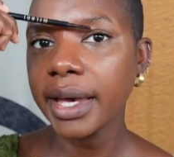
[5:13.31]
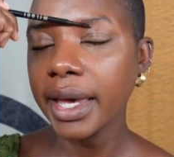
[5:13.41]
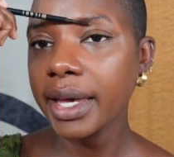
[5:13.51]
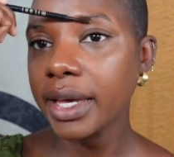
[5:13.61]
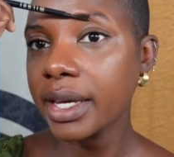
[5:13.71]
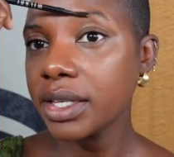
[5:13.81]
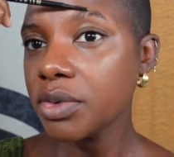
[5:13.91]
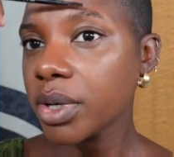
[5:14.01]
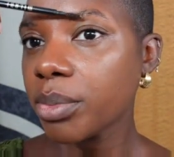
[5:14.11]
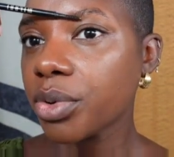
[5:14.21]
and
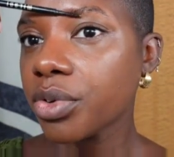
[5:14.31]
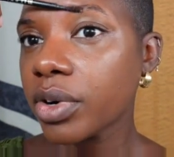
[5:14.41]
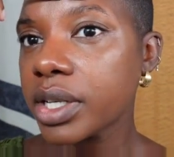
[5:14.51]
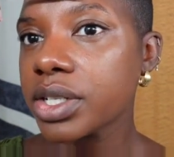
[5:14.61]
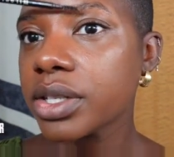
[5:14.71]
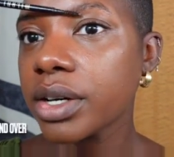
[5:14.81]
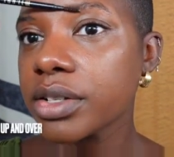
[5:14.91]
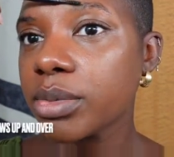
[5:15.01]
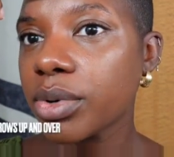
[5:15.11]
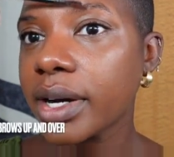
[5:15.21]
you want to brush
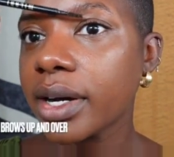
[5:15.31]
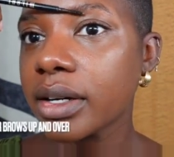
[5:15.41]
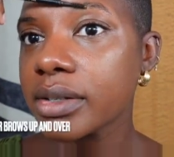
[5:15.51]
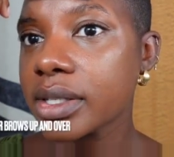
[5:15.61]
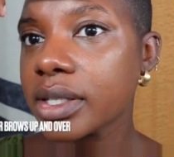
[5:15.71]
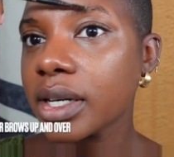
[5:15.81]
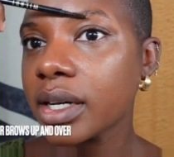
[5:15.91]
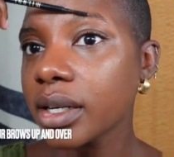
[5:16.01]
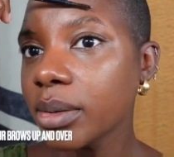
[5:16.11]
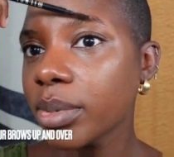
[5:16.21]
those brows
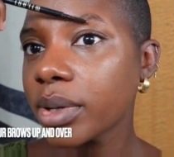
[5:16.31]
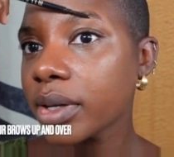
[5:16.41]
up